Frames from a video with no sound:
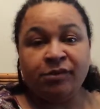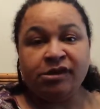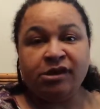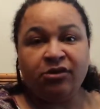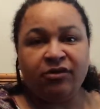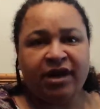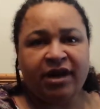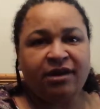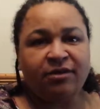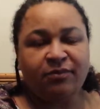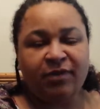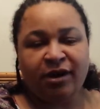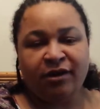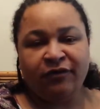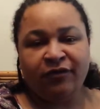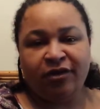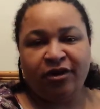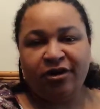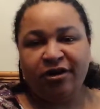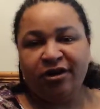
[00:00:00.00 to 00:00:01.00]
So get a bit
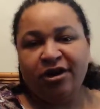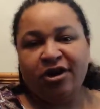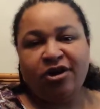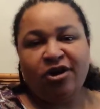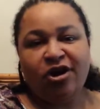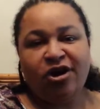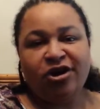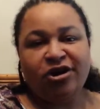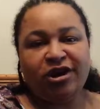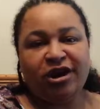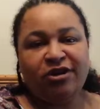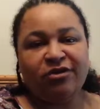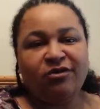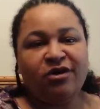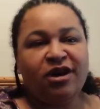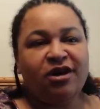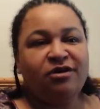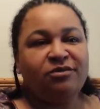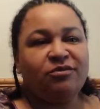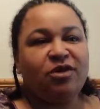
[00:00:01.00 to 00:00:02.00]
of a
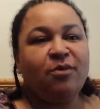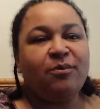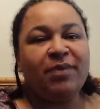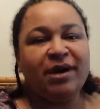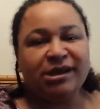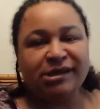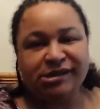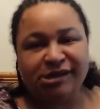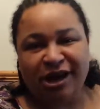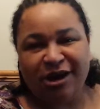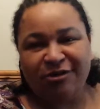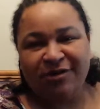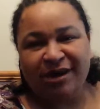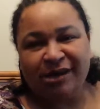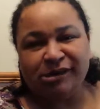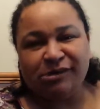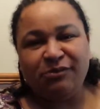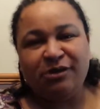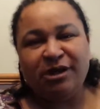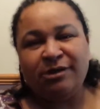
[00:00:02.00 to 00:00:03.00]
a buzz
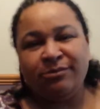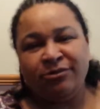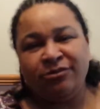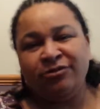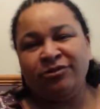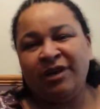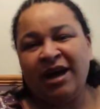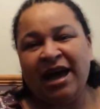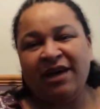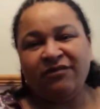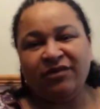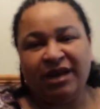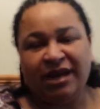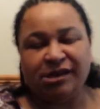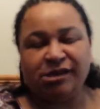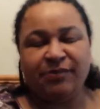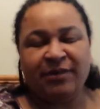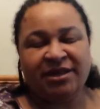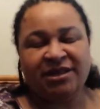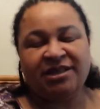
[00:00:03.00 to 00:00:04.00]
going so people have an
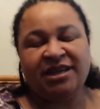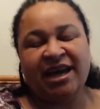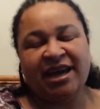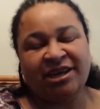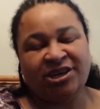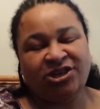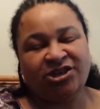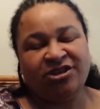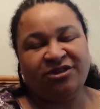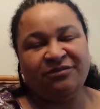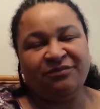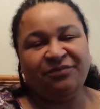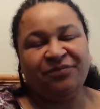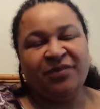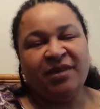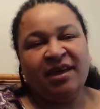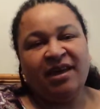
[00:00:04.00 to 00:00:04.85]
expectation.